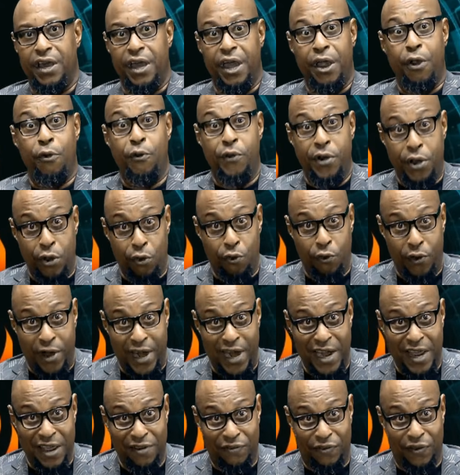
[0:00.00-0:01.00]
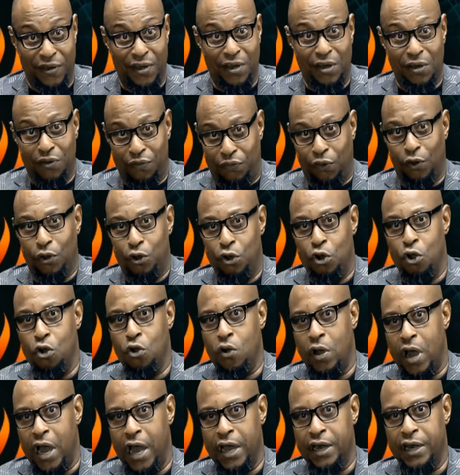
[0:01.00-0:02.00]
A real relief for
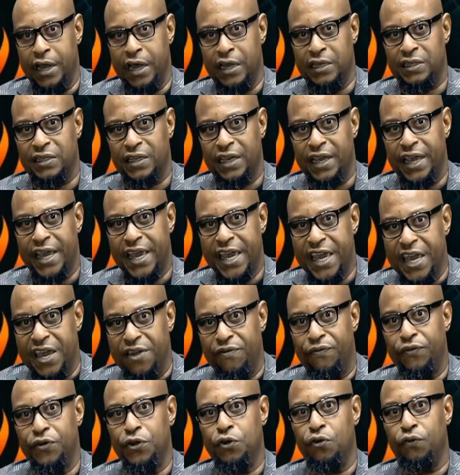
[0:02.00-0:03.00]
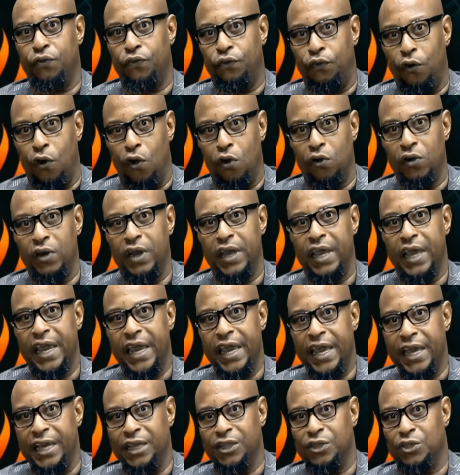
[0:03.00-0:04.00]
low earners if you fall
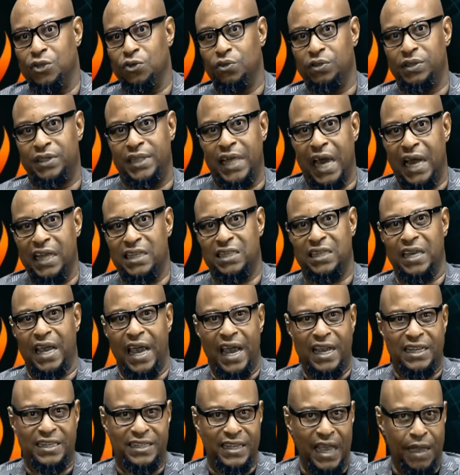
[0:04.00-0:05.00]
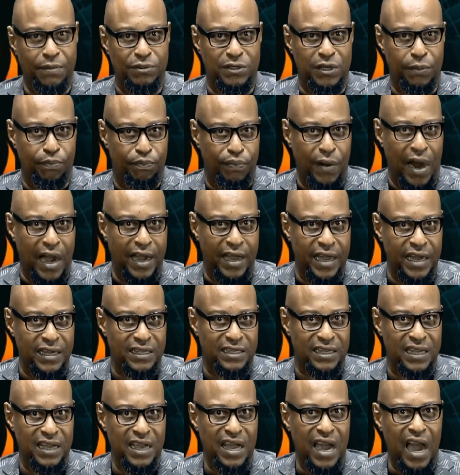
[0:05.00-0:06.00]
into that exempt
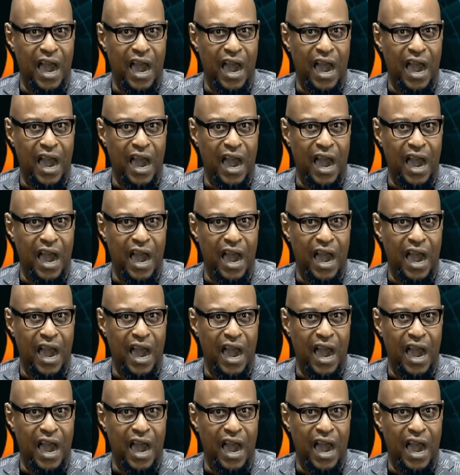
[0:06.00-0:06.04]
bracket.